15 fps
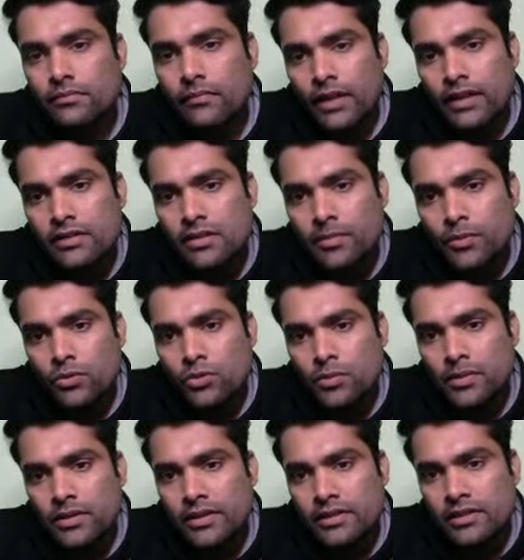and supposed to be,
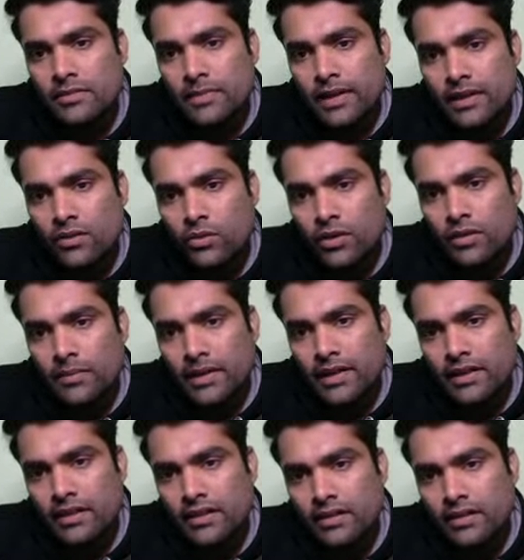this is my coil, my dear.